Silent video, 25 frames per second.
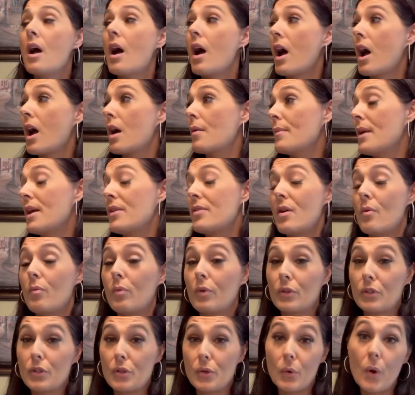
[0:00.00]
and then
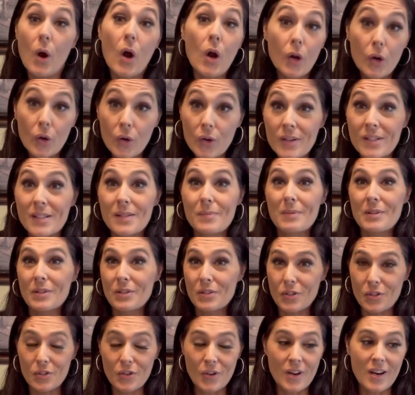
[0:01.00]
we'll do our Christmas
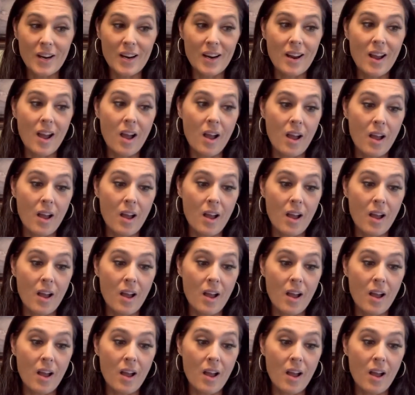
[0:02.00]
tree.